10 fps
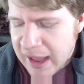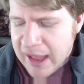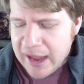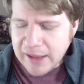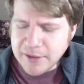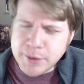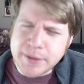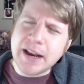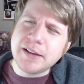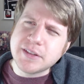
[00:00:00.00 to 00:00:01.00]
And this was
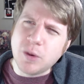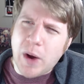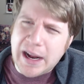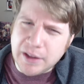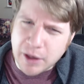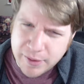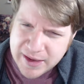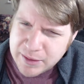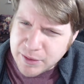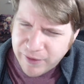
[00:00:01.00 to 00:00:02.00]
announced a while ago. I think
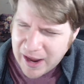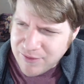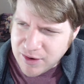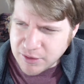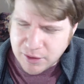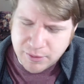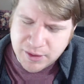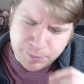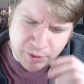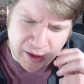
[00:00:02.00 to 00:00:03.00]
it was 5 years ago at this
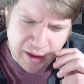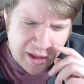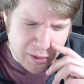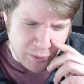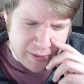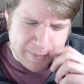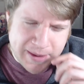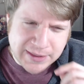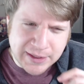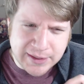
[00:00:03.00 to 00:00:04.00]
point, where they
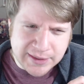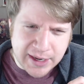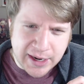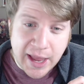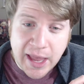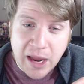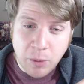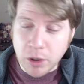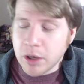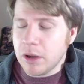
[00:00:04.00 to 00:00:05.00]
basically said, hey,
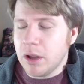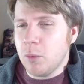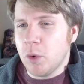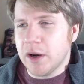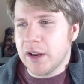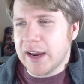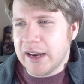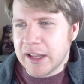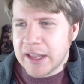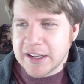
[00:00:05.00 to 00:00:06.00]
we're gonna kind
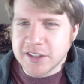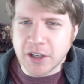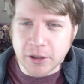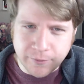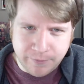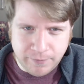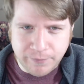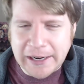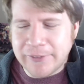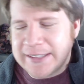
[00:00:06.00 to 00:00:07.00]
of kickstart
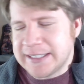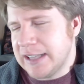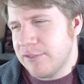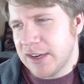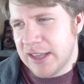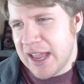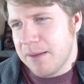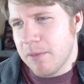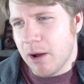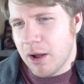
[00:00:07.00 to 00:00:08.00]
Final Fantasy XI
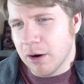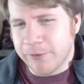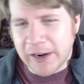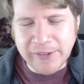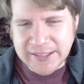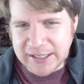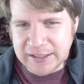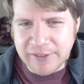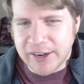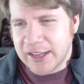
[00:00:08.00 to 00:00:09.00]
game, or Final Fantasy XI
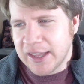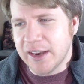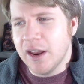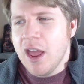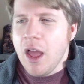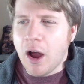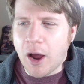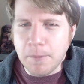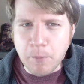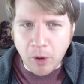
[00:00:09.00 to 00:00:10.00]
again
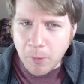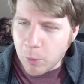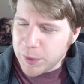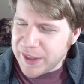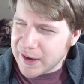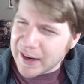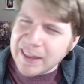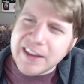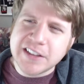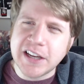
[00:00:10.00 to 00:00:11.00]
on mobile, with the kind of
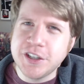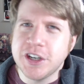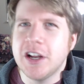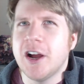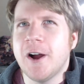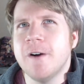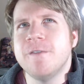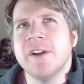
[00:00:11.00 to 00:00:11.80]
the intention of